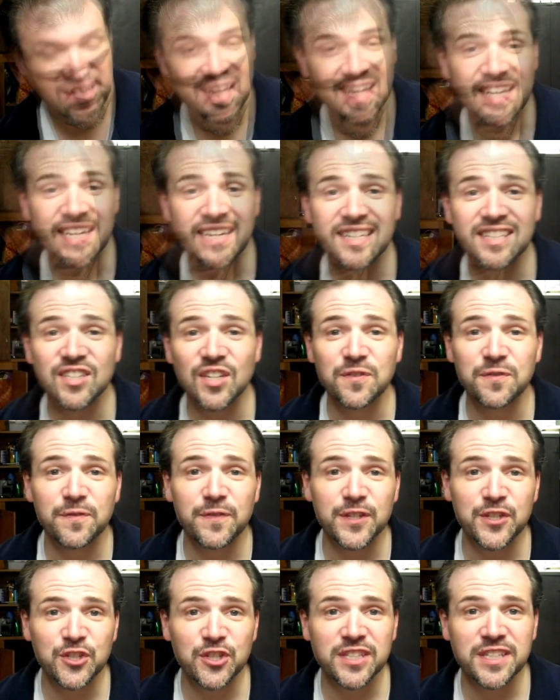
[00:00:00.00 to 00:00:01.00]
It is
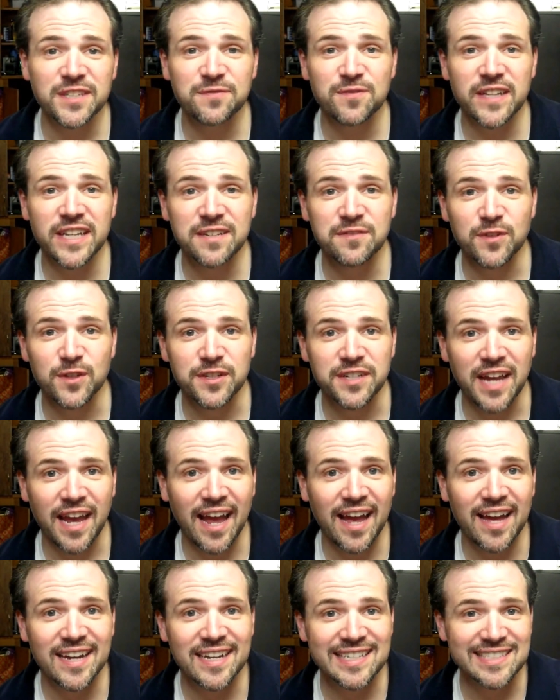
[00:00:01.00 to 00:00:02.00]
officially flavored
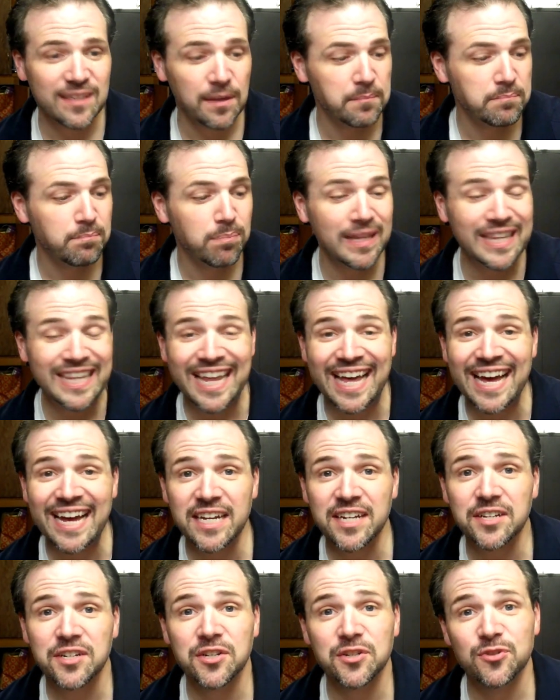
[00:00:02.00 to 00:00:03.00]
as
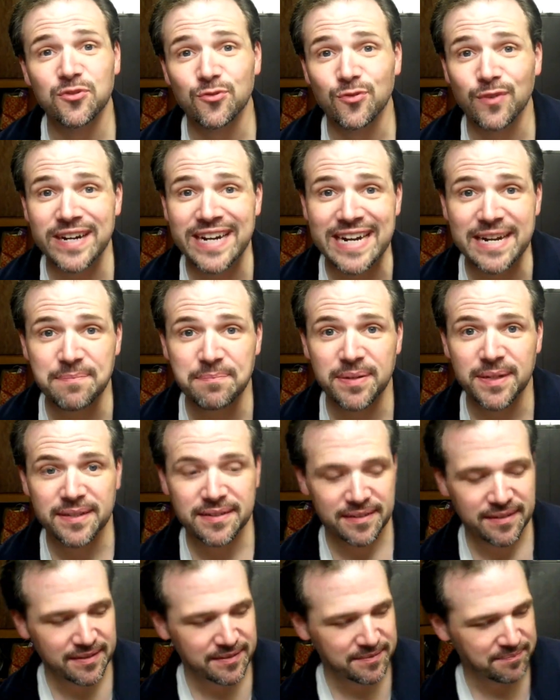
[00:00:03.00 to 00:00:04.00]
black grape.
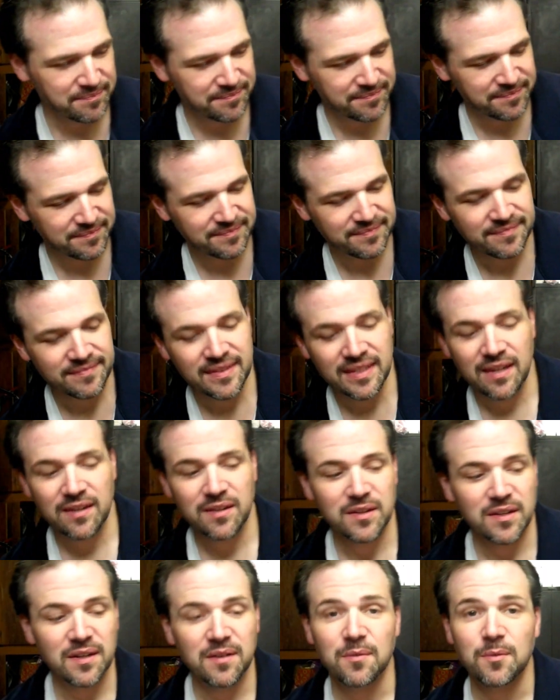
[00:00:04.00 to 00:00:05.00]

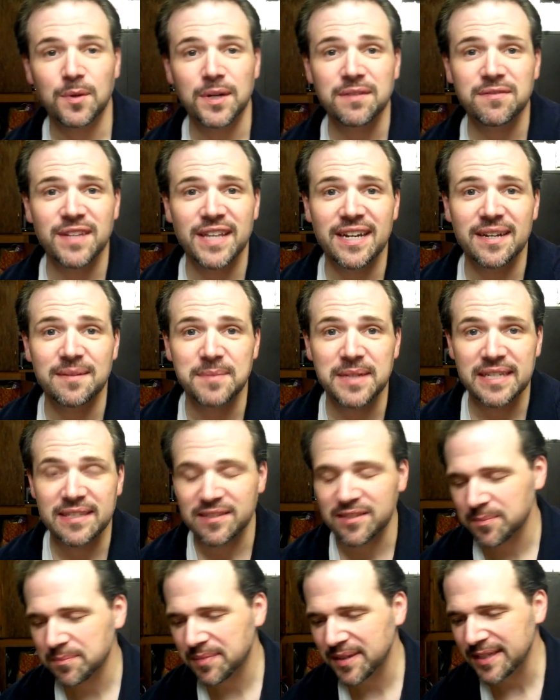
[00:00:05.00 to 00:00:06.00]
Whatever that
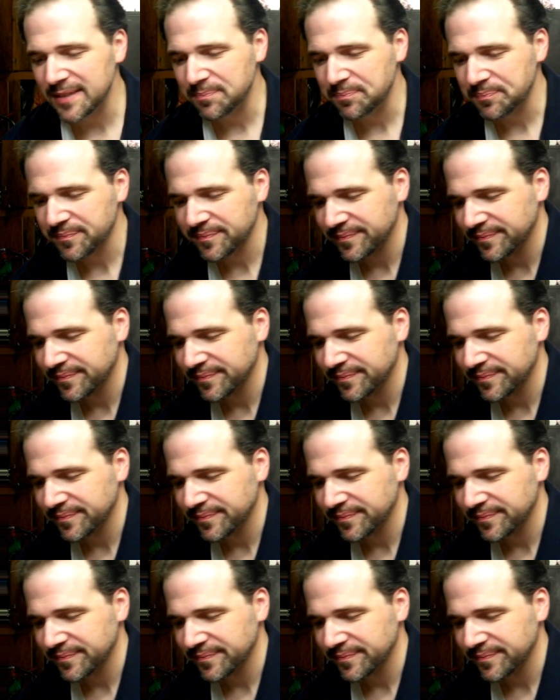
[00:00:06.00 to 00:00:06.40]
means, but